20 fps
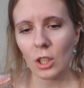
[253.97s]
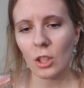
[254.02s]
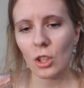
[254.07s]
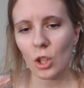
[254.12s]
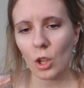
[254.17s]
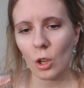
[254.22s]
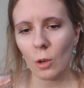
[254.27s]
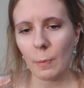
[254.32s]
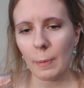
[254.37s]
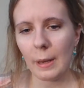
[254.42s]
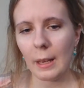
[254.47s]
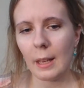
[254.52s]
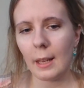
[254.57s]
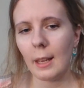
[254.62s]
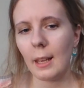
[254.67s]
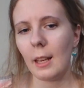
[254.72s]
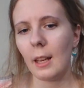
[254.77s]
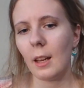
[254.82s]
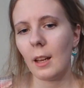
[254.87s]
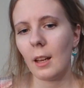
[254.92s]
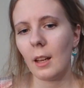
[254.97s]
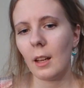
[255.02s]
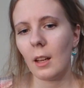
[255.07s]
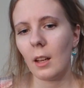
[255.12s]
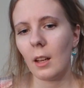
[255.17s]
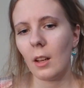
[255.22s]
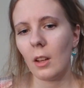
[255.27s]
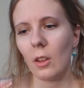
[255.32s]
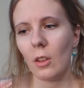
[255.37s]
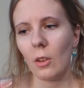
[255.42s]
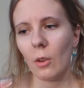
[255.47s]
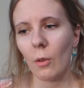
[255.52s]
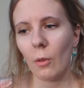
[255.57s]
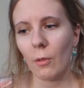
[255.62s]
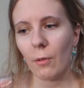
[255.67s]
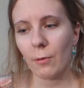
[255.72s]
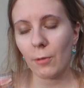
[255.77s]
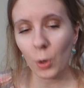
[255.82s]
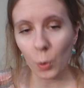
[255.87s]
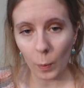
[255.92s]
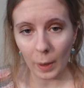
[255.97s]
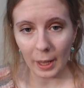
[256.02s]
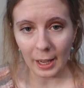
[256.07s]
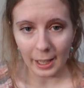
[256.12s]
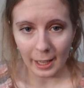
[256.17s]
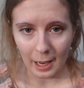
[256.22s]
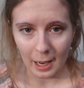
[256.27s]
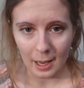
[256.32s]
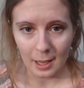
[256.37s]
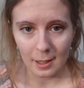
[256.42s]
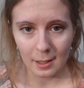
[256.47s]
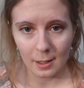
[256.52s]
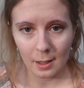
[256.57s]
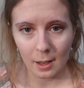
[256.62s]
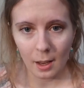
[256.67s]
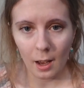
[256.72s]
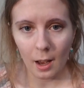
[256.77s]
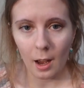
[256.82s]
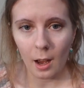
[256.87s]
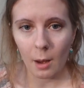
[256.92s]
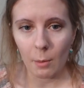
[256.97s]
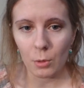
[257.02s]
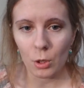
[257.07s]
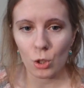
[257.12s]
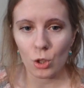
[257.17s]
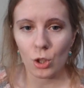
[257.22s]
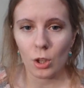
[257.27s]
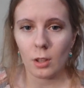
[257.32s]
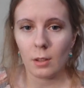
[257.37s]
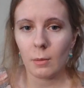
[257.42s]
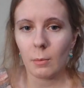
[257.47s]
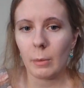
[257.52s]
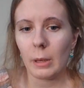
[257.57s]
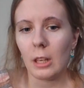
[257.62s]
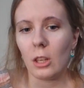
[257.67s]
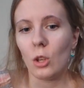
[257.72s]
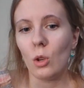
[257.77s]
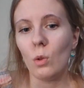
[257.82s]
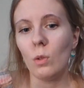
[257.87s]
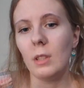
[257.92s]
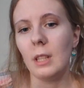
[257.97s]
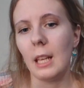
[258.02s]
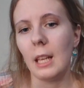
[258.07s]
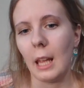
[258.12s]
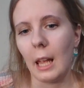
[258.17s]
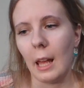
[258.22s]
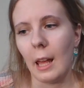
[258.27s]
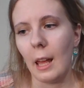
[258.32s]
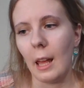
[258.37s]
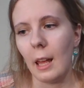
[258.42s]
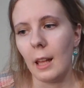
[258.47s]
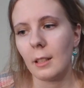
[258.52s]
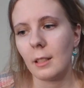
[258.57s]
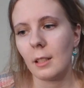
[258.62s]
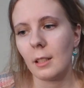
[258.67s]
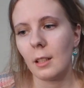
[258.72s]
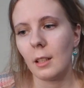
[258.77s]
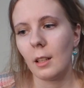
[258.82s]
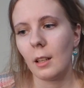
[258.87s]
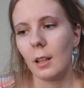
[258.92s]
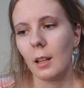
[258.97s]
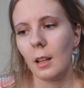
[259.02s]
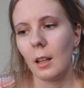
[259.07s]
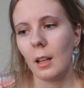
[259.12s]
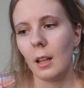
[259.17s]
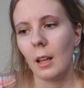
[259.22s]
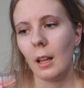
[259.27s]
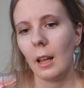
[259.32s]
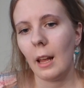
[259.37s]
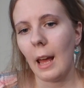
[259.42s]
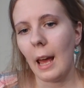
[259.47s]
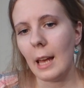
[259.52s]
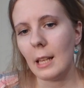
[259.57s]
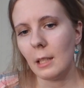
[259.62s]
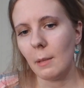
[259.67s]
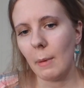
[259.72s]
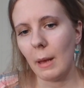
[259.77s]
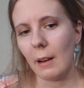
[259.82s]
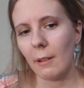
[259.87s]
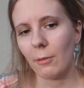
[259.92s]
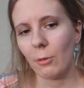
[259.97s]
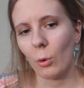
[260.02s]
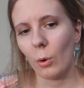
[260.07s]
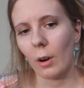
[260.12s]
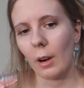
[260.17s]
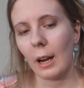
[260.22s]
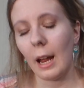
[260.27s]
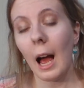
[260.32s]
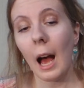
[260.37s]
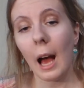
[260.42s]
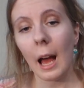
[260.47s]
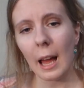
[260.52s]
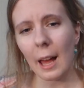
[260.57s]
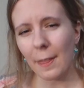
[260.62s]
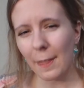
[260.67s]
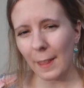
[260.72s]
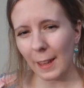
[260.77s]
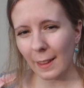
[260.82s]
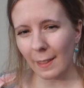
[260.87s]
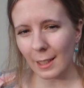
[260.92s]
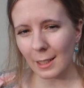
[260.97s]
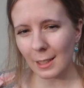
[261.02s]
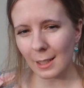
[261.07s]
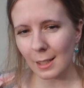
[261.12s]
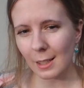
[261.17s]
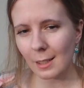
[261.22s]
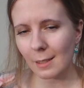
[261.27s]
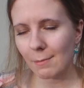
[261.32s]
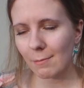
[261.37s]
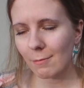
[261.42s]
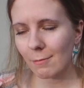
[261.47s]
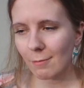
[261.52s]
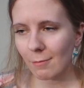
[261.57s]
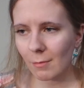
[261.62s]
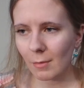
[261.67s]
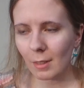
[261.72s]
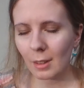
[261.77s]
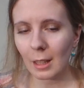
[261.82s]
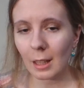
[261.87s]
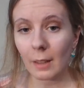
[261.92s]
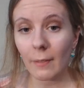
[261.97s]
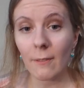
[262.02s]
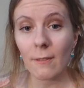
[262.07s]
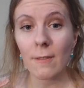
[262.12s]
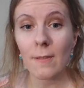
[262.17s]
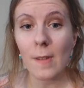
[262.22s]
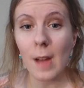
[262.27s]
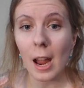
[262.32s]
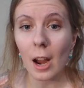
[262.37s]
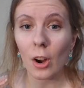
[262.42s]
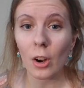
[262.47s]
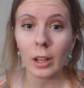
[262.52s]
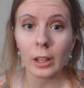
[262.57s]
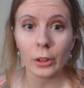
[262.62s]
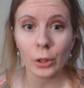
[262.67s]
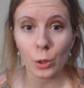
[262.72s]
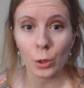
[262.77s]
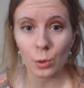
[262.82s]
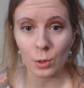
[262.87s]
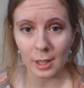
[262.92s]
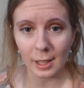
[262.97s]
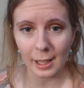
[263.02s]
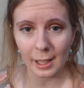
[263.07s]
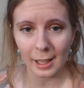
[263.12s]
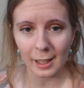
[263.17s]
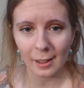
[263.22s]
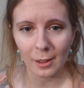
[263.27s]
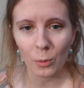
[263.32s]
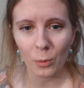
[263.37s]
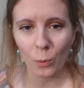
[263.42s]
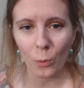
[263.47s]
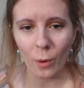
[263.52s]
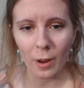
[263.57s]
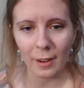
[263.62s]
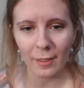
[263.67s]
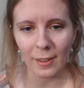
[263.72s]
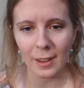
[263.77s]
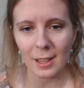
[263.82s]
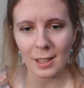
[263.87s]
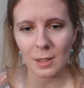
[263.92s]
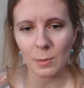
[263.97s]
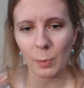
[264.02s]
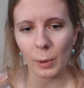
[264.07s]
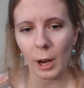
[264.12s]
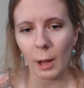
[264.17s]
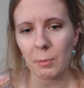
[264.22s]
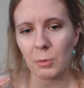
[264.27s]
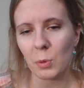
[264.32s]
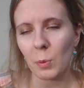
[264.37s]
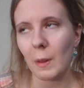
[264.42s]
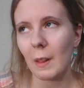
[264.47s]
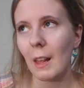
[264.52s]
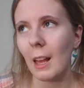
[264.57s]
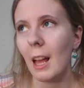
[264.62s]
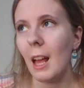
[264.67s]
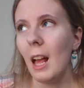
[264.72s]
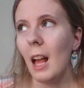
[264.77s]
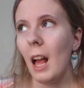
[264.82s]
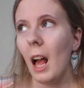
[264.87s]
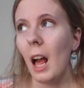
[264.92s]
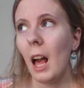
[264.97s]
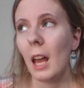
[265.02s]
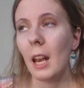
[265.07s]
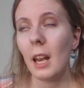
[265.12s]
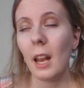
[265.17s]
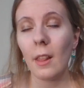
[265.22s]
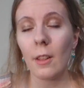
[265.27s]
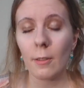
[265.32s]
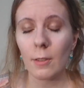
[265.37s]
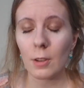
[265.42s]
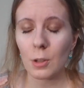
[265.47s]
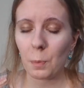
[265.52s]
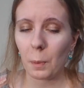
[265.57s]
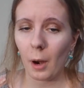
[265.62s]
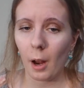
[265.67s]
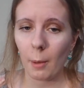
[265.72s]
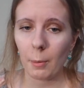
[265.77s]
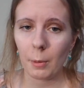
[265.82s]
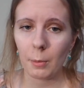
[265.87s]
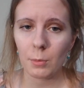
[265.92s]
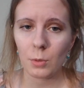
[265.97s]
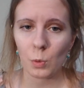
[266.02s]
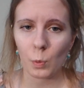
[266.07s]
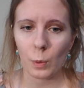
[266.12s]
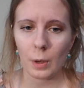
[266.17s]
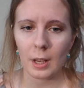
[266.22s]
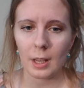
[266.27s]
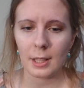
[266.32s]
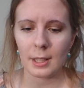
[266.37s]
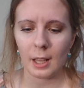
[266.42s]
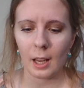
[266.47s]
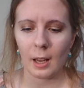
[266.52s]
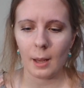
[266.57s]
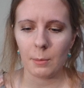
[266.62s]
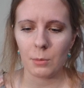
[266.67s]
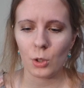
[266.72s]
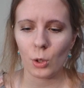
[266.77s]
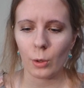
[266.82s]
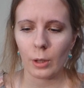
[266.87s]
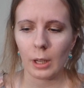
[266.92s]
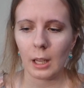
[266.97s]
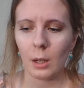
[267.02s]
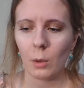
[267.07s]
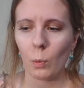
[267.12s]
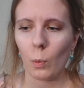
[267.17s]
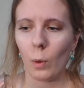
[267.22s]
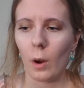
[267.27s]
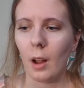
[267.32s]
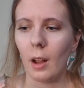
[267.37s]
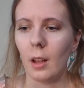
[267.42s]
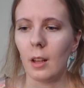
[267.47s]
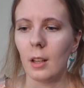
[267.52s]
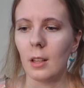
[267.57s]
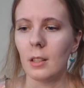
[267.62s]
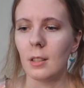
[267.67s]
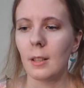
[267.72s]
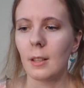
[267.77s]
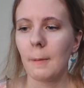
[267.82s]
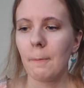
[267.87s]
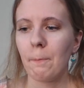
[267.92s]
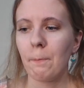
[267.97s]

should be for what it is. You shouldn't be using it as a metaphor. I think that's very loosely one of his problems with it. Another of his problems was Tolkien was